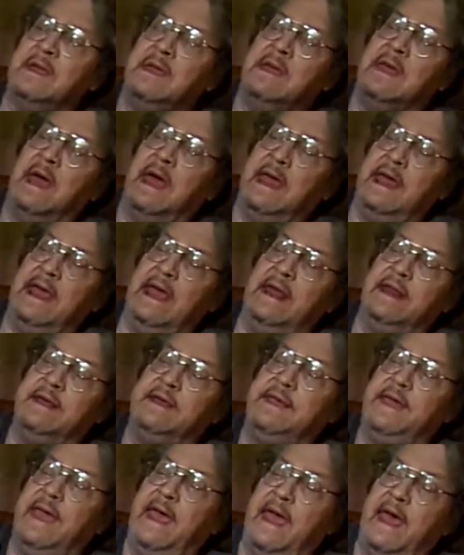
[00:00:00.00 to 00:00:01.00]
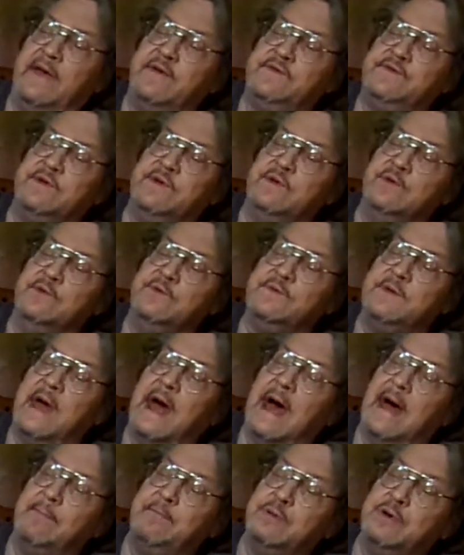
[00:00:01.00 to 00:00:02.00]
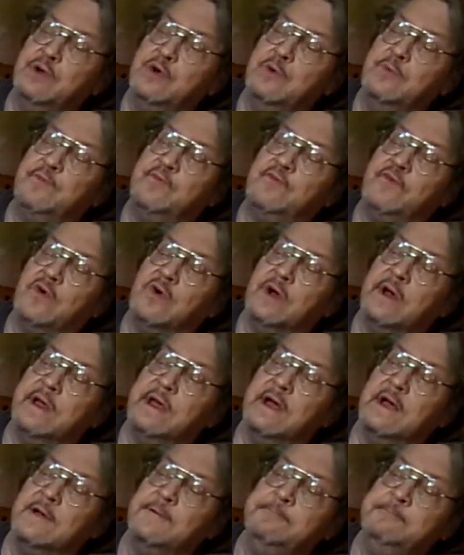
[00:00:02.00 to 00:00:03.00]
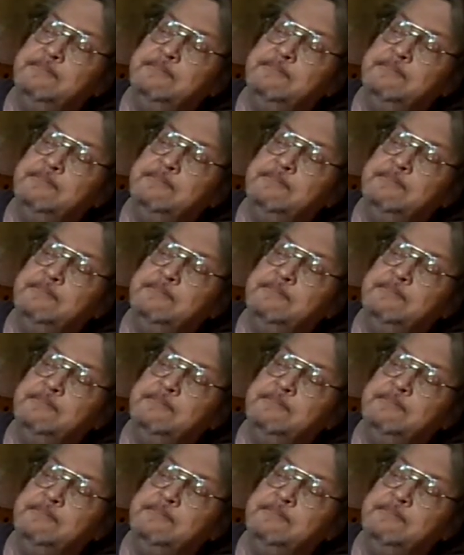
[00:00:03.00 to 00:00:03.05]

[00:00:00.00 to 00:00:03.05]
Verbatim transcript: I had to cast a new top loop for you.